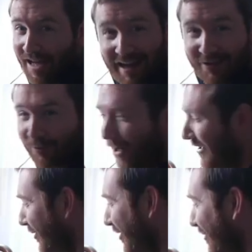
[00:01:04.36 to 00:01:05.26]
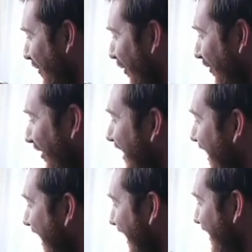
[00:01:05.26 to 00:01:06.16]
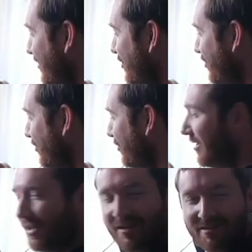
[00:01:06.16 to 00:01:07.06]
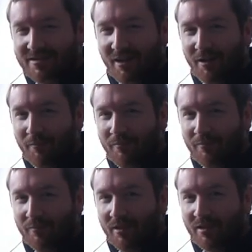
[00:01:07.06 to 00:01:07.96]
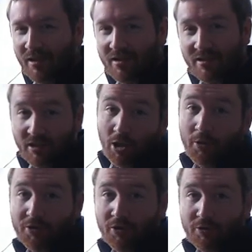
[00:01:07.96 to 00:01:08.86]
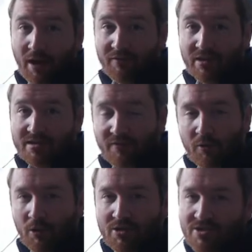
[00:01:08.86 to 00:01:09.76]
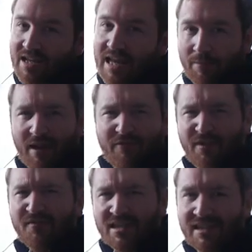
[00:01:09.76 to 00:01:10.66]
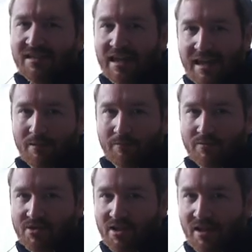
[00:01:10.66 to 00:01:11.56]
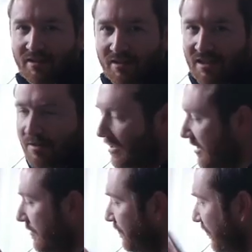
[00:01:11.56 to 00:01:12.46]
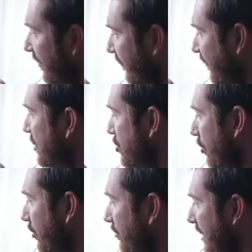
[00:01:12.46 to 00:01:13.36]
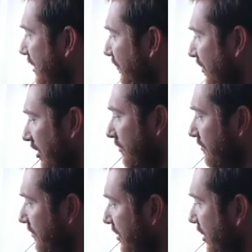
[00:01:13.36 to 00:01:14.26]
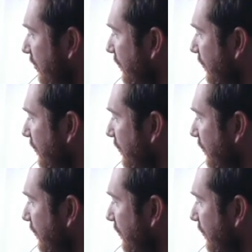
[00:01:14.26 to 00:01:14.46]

handwriter come over and do some, the lower third graphics, everyone's name. I have 15 names that need to be featured in the film, you know,